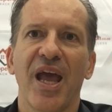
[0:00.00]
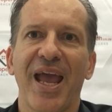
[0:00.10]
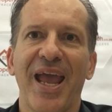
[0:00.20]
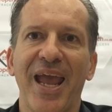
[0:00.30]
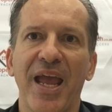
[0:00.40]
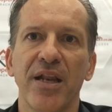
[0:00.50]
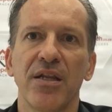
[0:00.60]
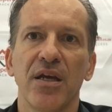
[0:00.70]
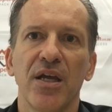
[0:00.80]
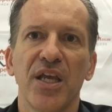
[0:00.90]
And
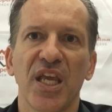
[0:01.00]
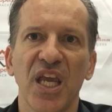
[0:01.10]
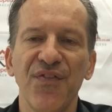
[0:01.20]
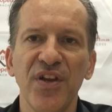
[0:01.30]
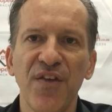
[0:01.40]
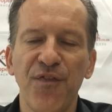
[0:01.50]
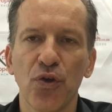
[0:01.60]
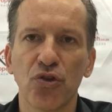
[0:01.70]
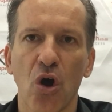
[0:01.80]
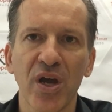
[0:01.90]
even if you
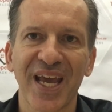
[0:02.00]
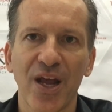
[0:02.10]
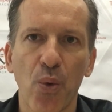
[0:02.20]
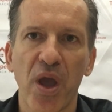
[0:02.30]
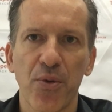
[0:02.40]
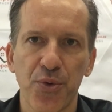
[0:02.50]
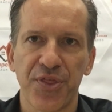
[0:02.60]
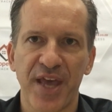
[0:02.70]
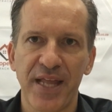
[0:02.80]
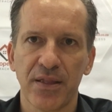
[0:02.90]
don't get away with
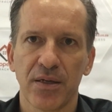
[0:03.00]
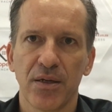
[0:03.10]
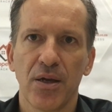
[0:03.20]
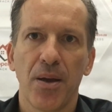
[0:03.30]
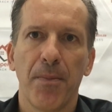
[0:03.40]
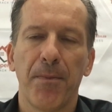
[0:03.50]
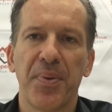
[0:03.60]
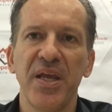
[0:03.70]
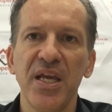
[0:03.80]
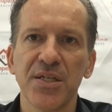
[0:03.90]
that,
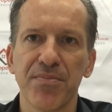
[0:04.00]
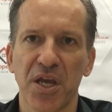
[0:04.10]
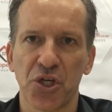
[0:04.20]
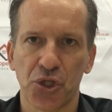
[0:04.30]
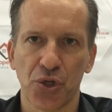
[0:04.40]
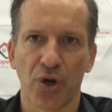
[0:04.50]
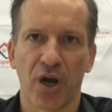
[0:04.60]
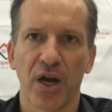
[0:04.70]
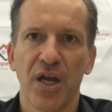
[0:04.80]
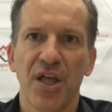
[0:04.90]
please make
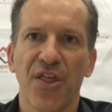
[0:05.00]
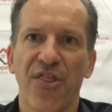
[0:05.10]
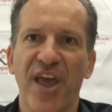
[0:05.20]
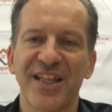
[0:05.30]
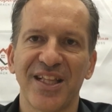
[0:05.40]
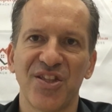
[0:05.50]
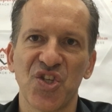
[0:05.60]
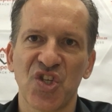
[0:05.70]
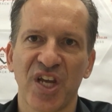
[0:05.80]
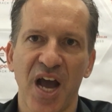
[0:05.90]
sure that the
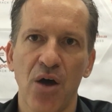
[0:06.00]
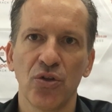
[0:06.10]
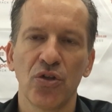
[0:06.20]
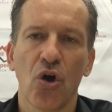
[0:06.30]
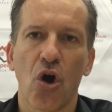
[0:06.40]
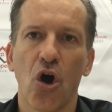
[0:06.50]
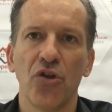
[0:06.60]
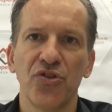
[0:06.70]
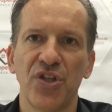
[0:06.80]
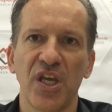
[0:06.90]
discount
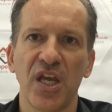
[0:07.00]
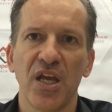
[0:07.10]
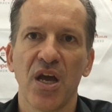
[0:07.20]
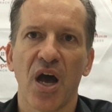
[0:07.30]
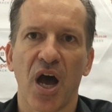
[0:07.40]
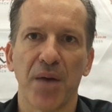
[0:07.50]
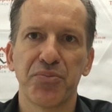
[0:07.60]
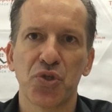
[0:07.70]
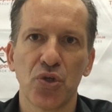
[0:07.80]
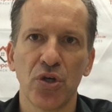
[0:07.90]
on the
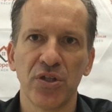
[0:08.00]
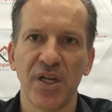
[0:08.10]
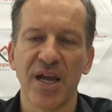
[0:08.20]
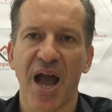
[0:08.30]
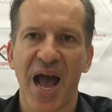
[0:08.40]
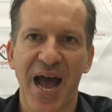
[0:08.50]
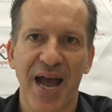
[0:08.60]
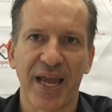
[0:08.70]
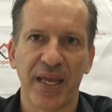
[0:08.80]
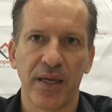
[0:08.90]
absurdly
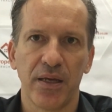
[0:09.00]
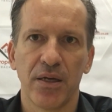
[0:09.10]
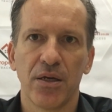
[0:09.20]
high